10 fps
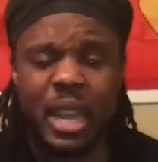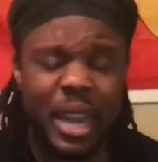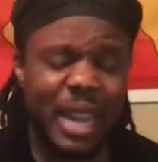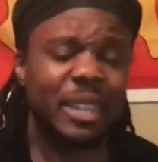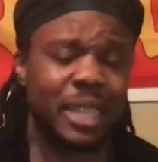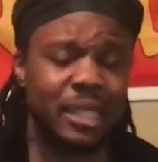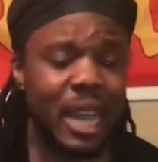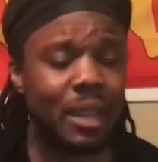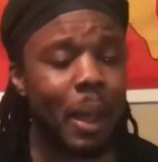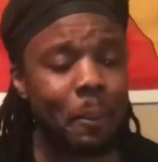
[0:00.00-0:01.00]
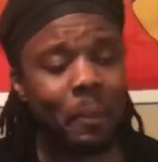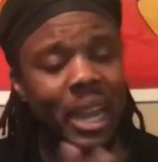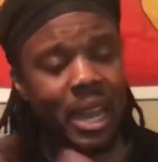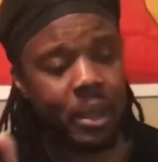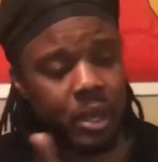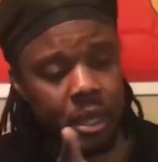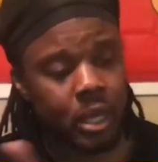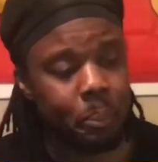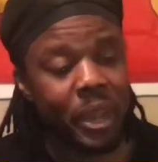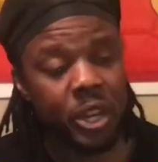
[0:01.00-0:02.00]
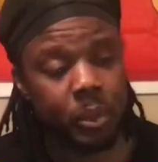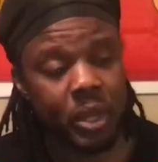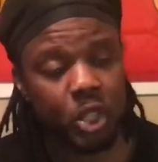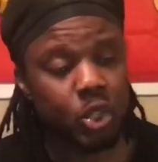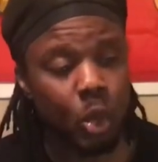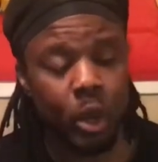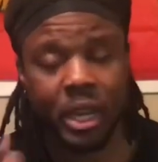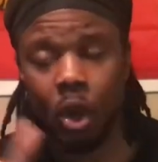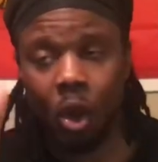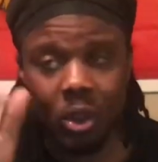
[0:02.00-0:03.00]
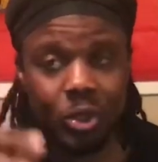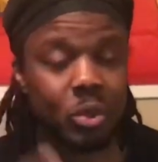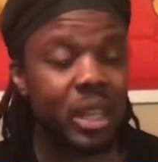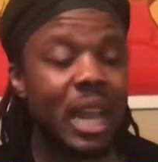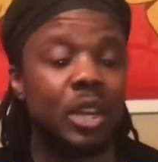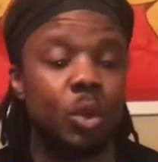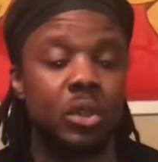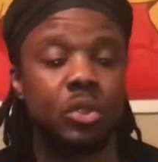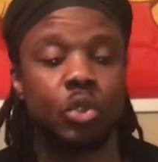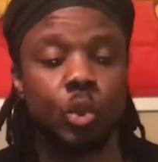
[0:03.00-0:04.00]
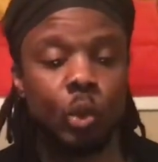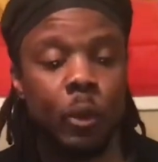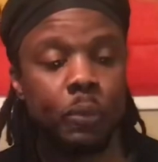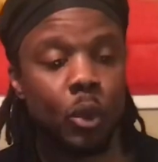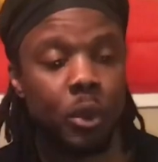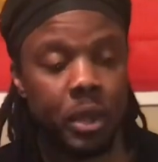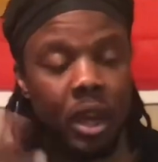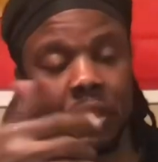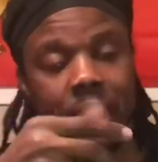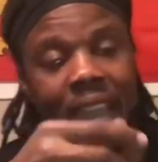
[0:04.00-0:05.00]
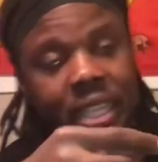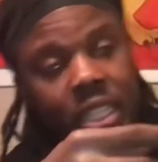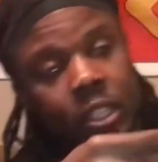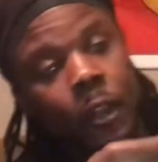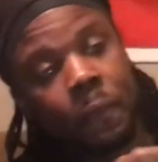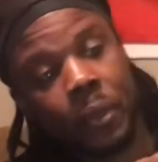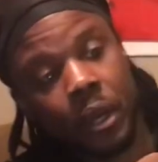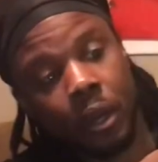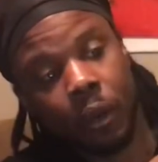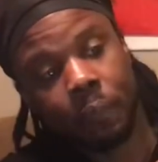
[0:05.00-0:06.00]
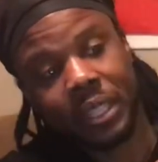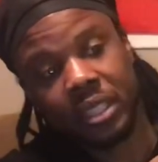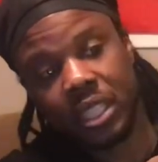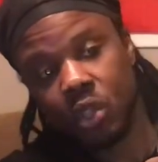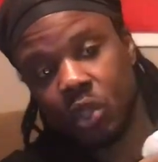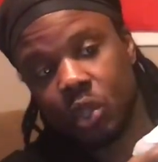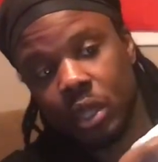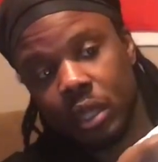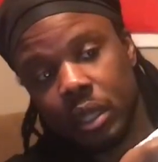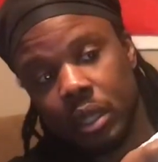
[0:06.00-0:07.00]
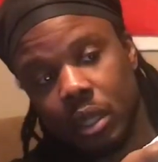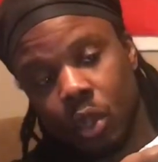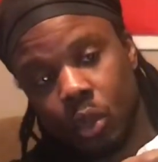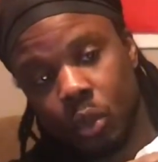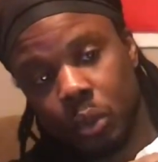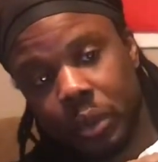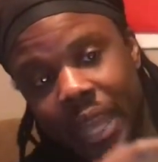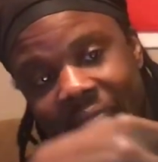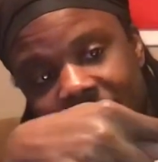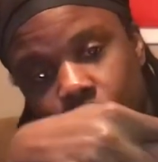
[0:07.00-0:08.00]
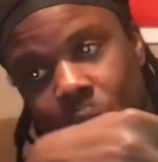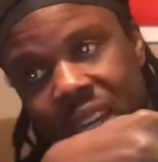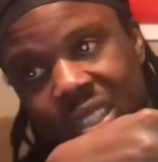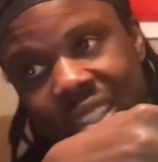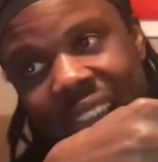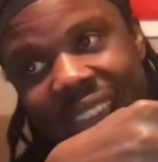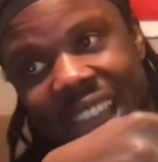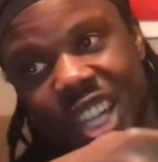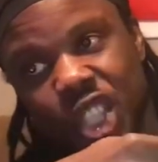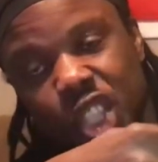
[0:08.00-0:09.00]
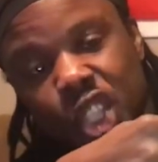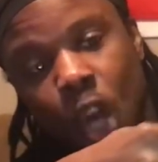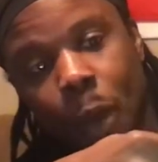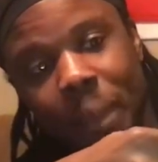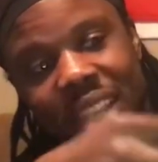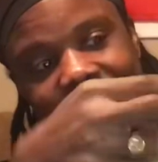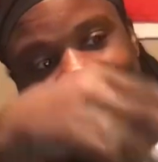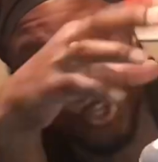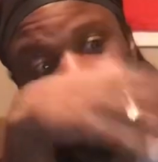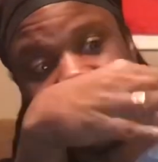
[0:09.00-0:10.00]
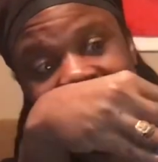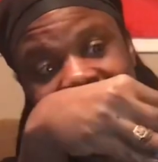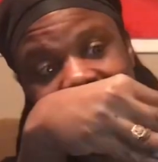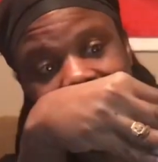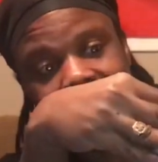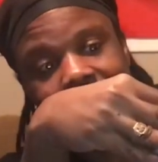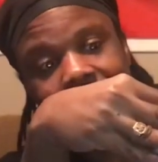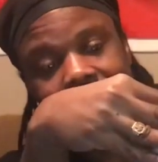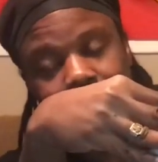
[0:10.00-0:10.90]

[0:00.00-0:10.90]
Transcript: And I, like I said, I, I, I uh, compared them in the store. And I also think I noticed too, on the other 90s um, that this little angle here is not as sharp as it is on these. You know what I'm